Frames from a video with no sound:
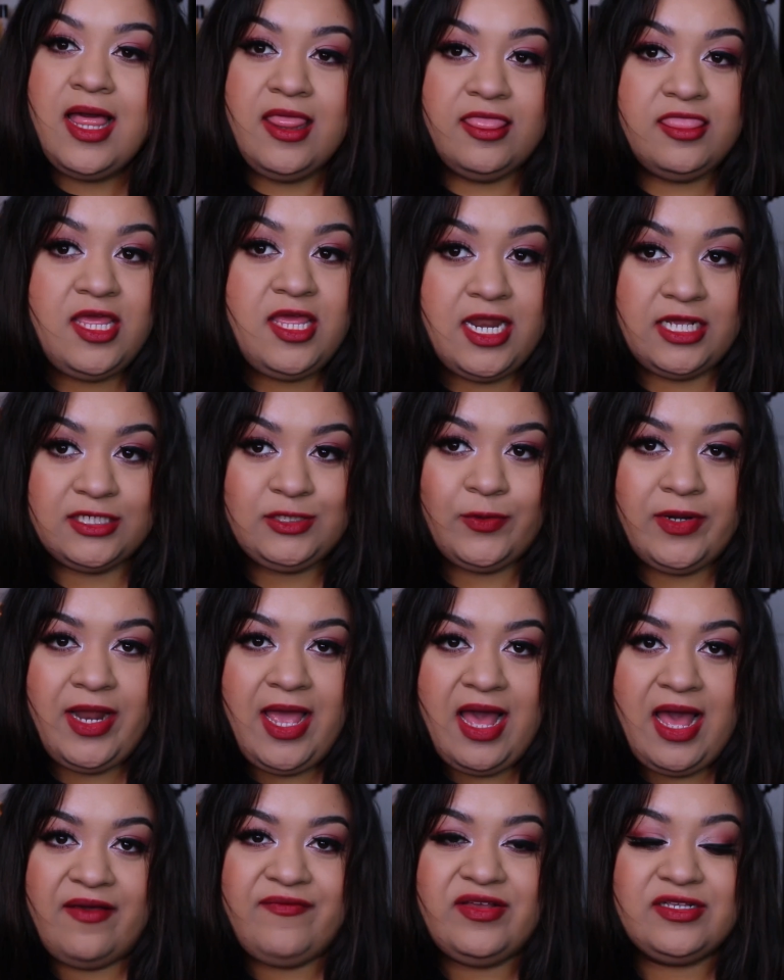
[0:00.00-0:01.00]
The next one I
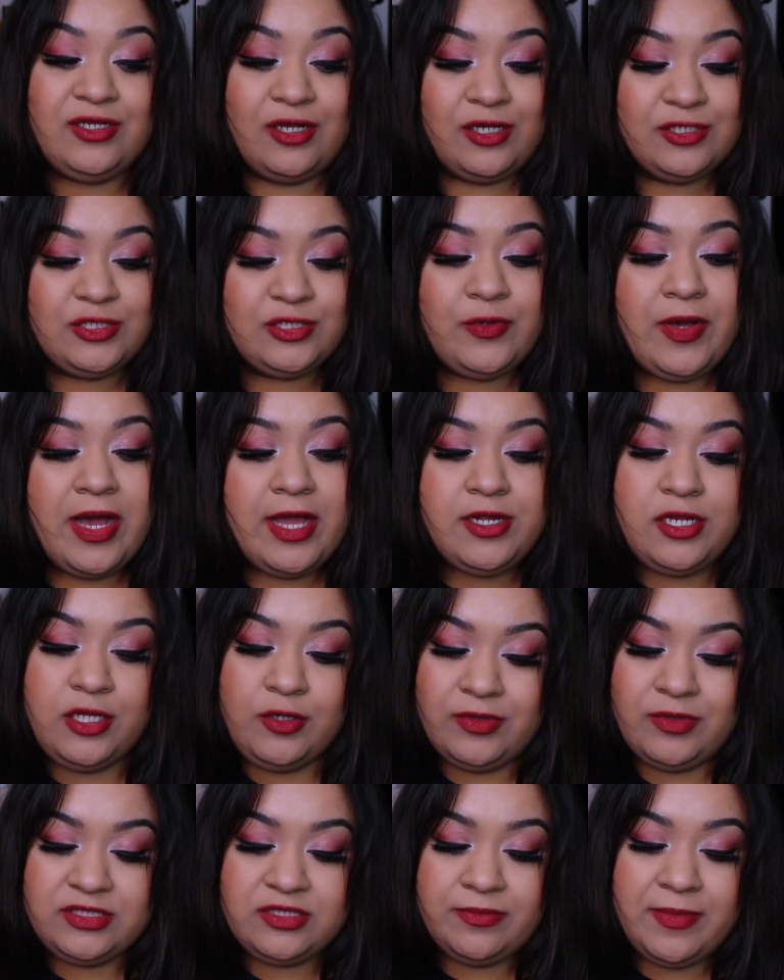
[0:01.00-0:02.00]
have is also a
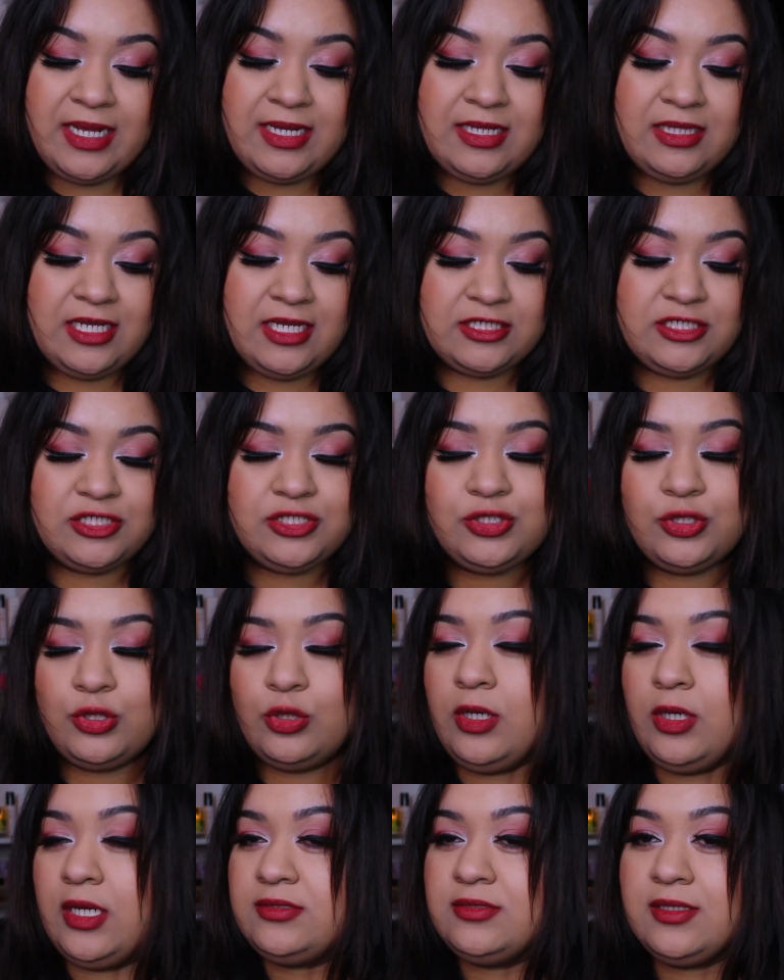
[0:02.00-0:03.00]
new one to my collection, so
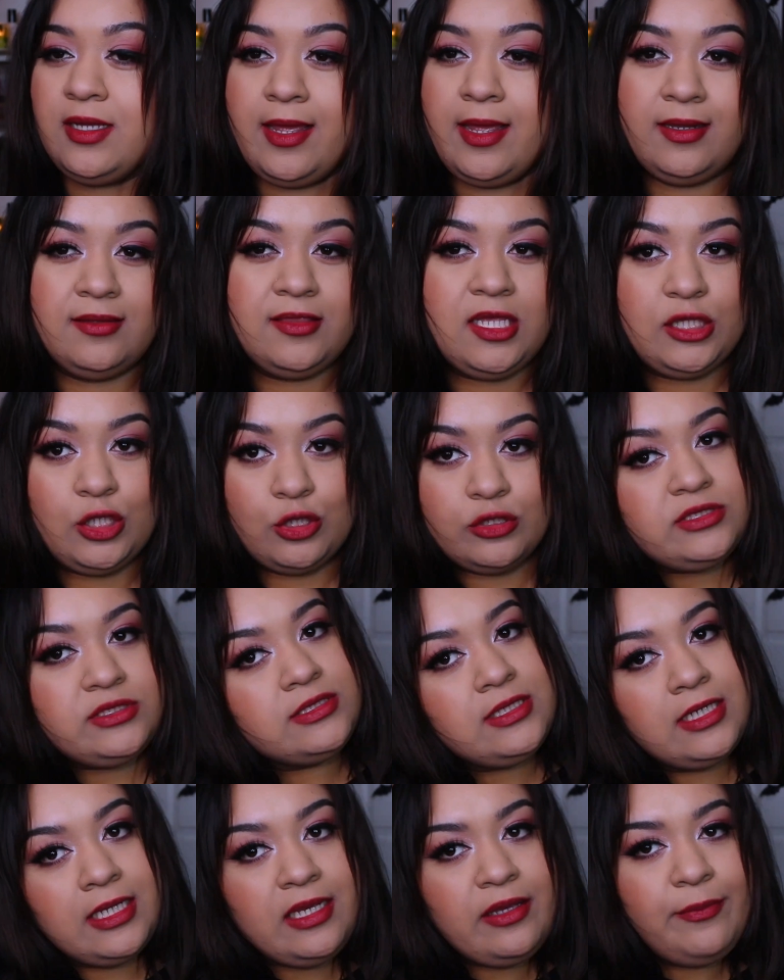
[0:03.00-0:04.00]
you guys are getting the little
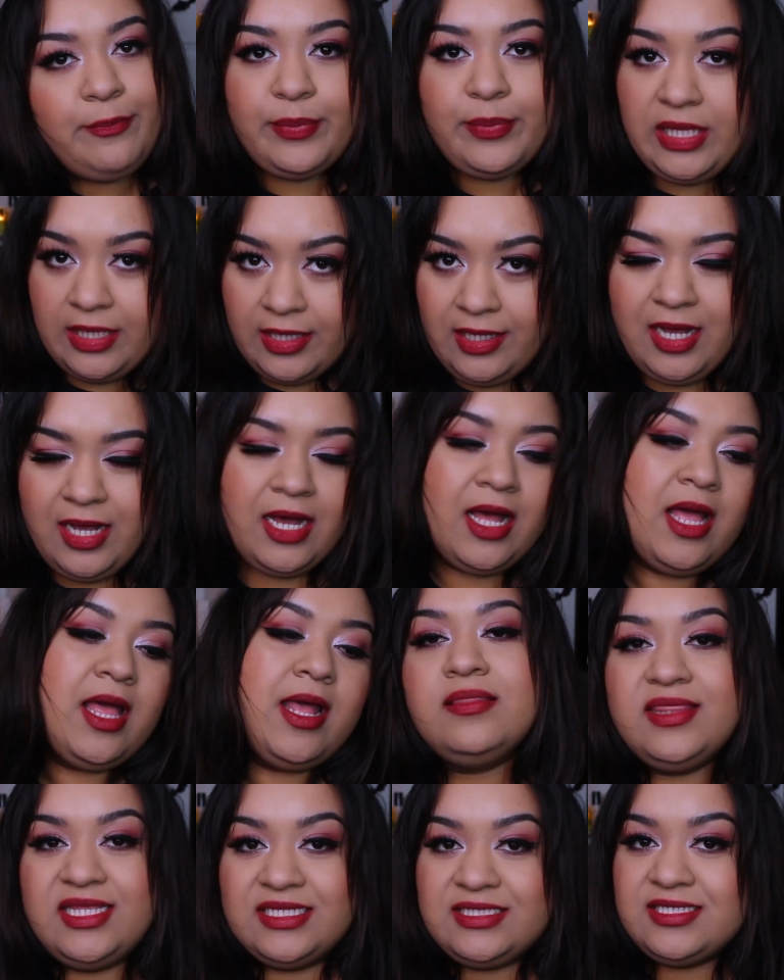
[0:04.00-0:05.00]
sneak peek.
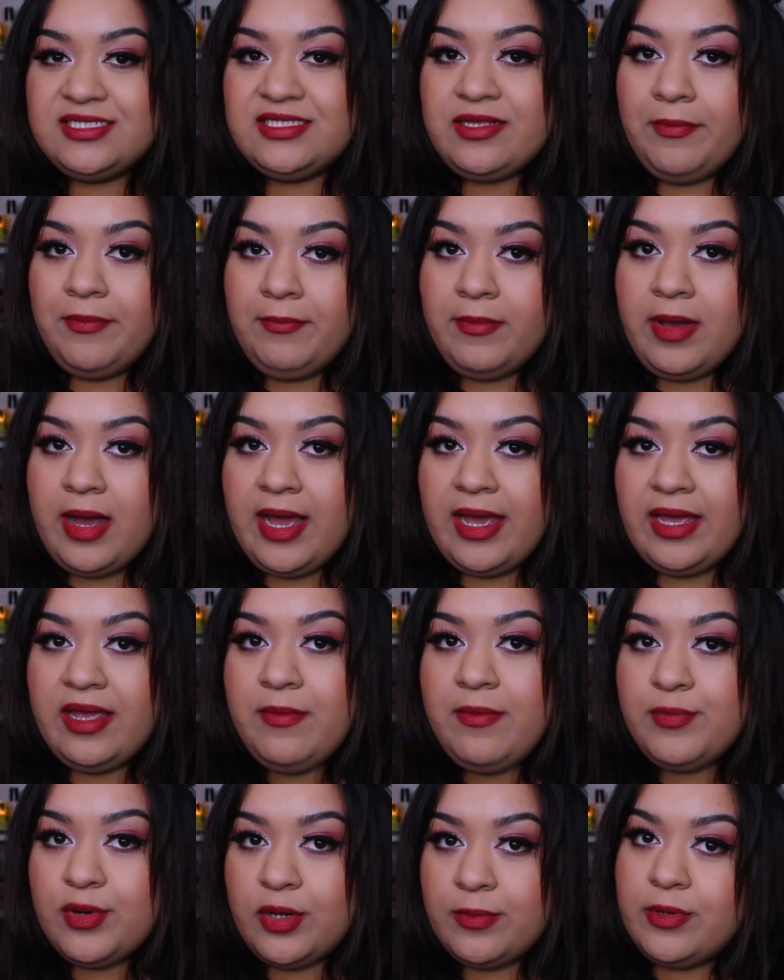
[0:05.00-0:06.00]
This is
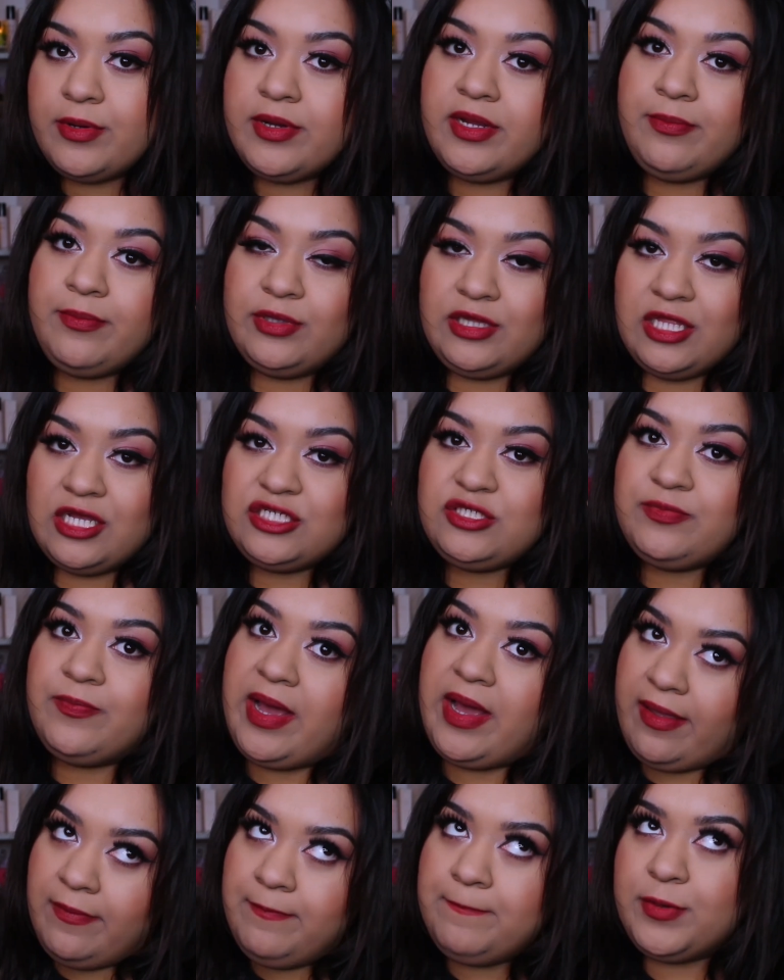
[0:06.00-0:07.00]
My Burberry Blush
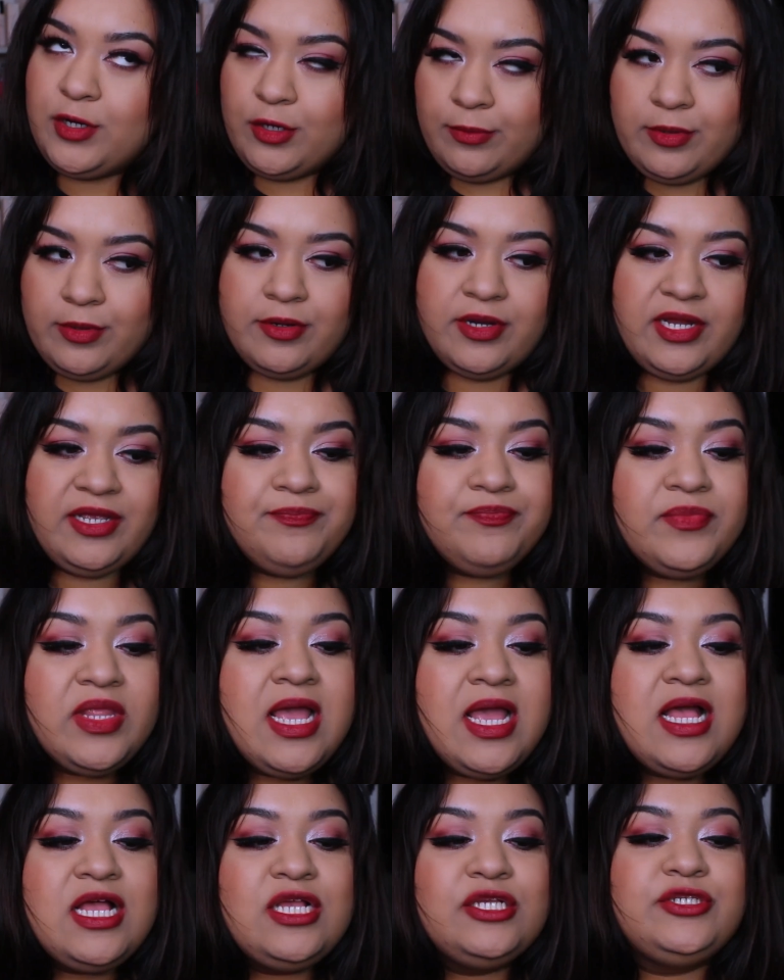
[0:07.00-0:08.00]
by Burberry.
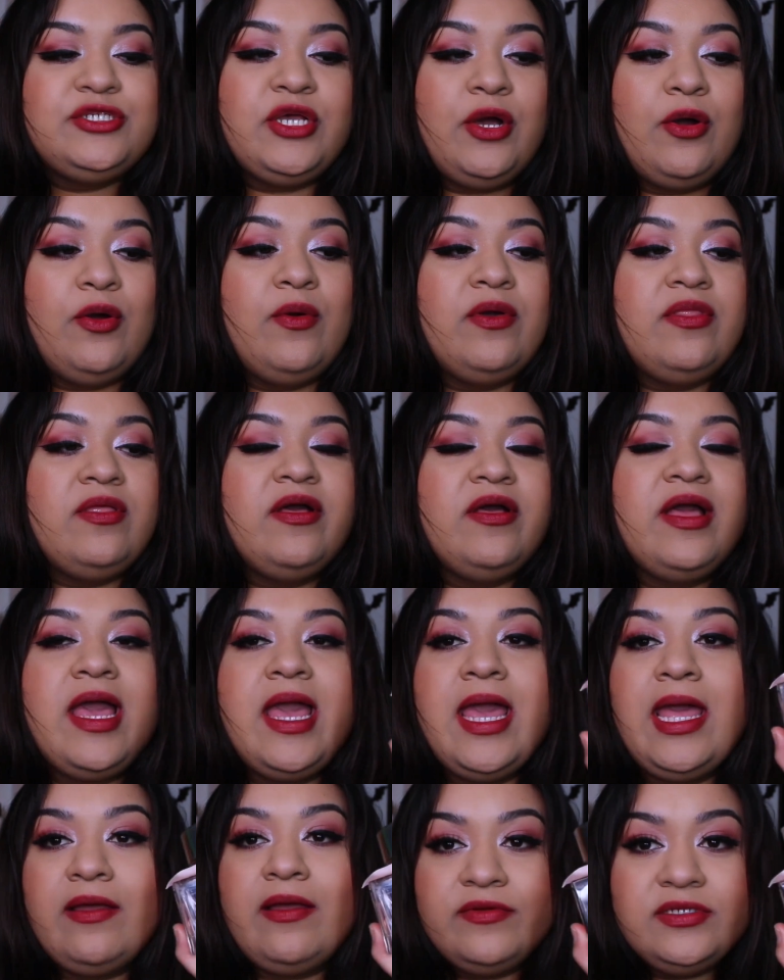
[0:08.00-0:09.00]
So
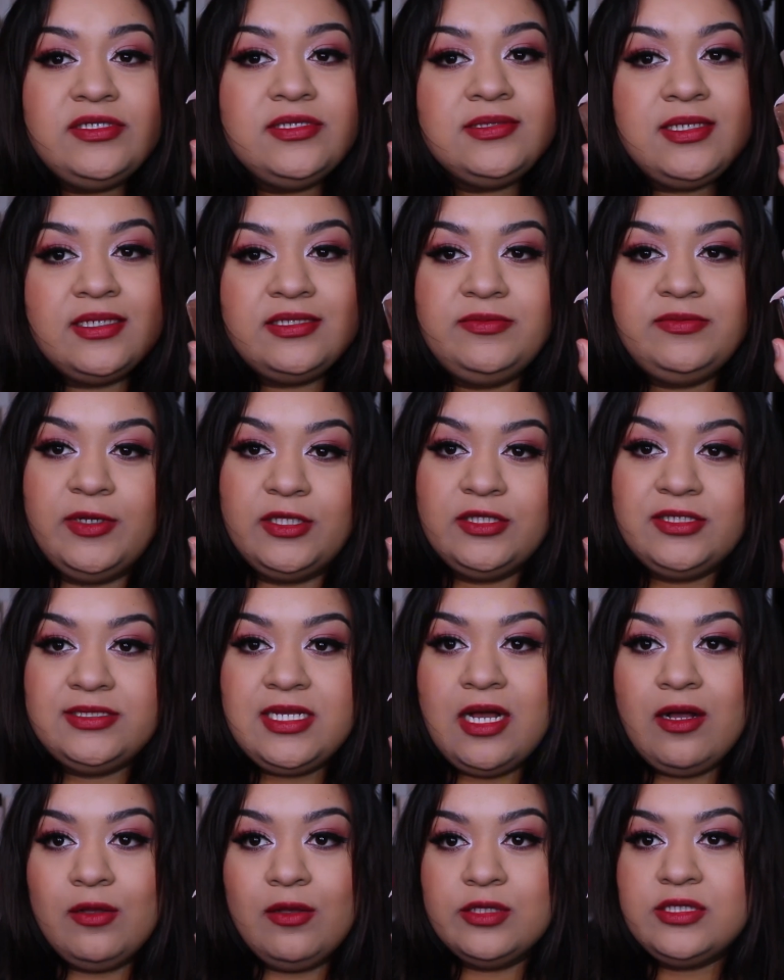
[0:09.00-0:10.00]
ever since I smelled this
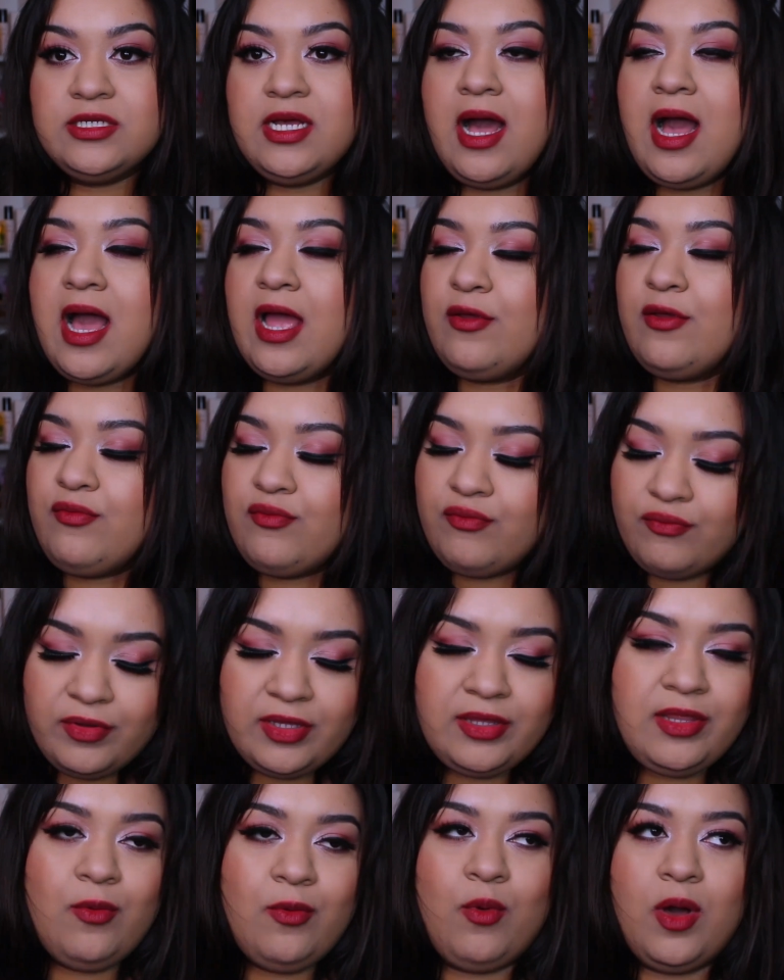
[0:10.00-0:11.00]
at Ulta, I
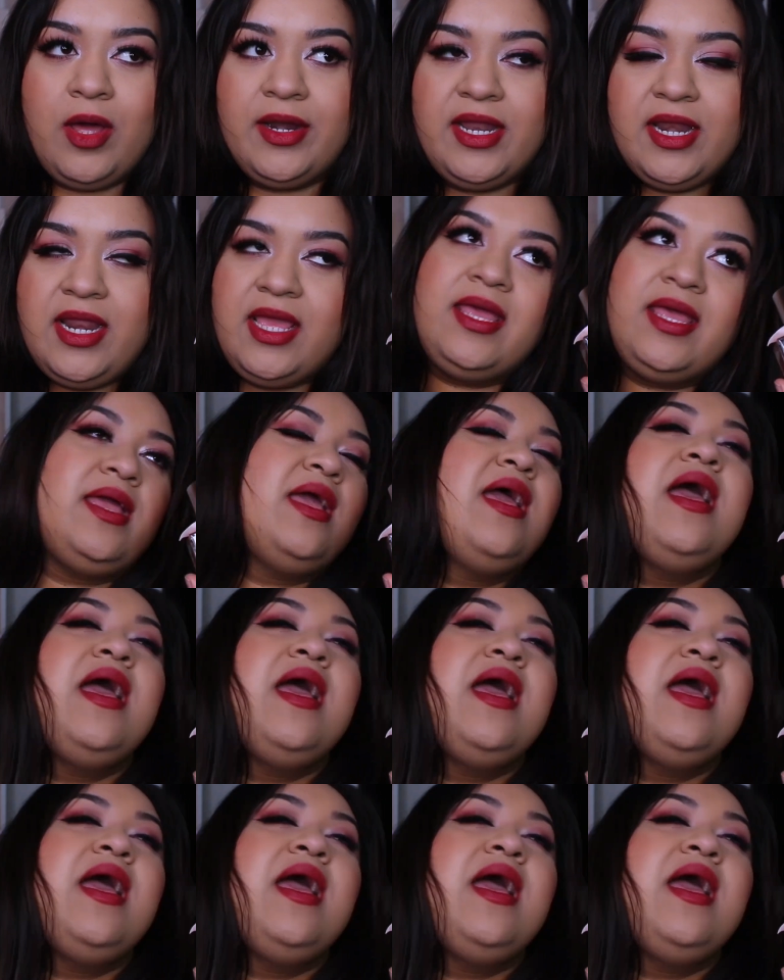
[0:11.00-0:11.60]
really wanted it,